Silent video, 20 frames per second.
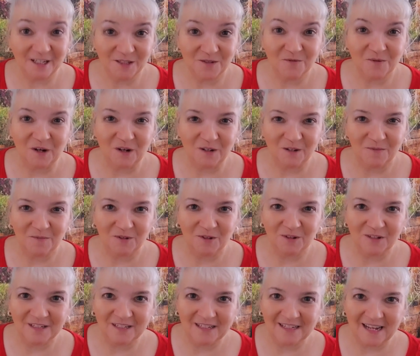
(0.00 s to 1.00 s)
like to welcome you
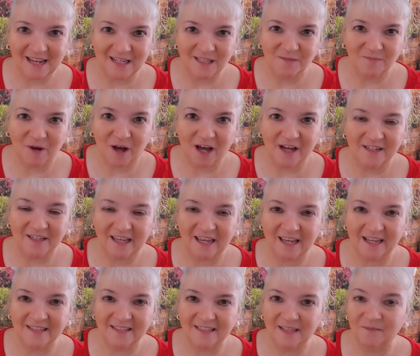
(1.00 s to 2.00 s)
to today's
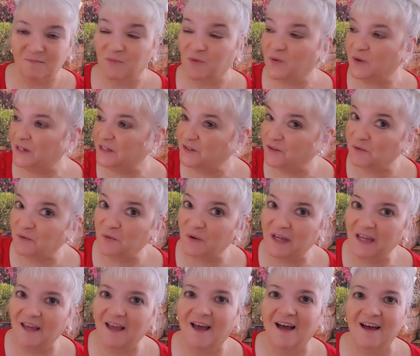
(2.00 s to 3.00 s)
podcast, and boy, do
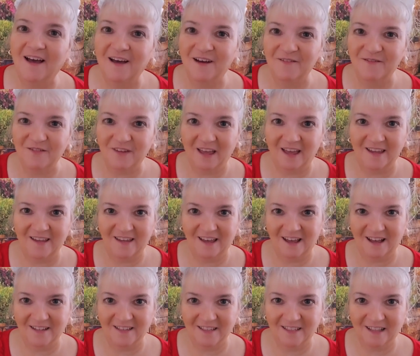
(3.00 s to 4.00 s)
we have a
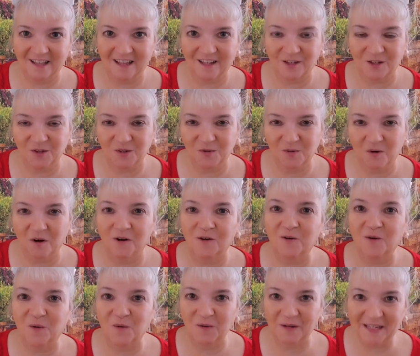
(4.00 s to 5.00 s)
guest that you are
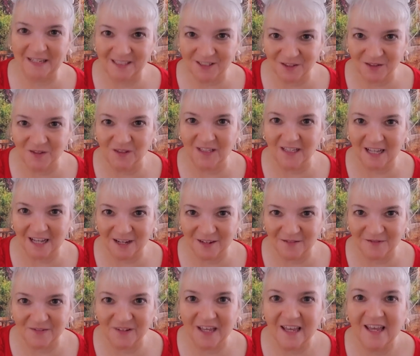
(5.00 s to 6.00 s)
going to
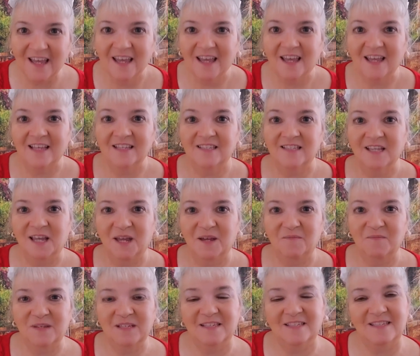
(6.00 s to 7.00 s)
love. His
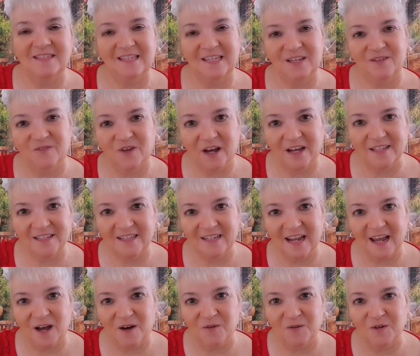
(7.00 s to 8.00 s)
name is Steve
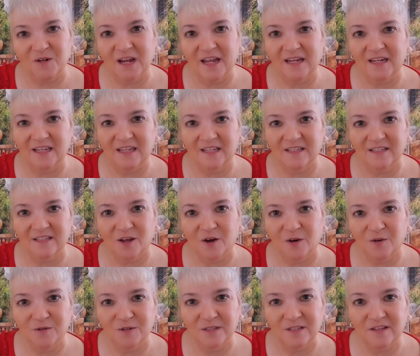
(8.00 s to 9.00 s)
Eisenhauer, and he is
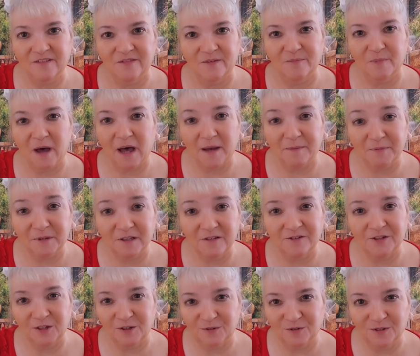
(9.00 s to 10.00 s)
host of the popular
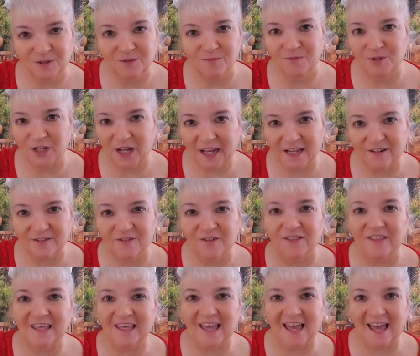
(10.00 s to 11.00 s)
YouTube channel,
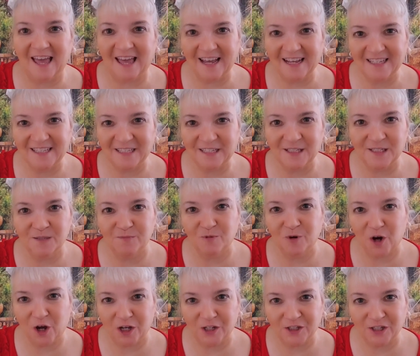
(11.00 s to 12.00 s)
The Exodus
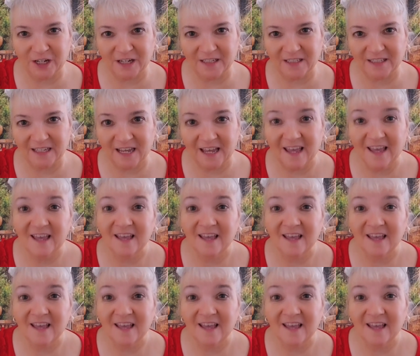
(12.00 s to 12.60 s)
Project.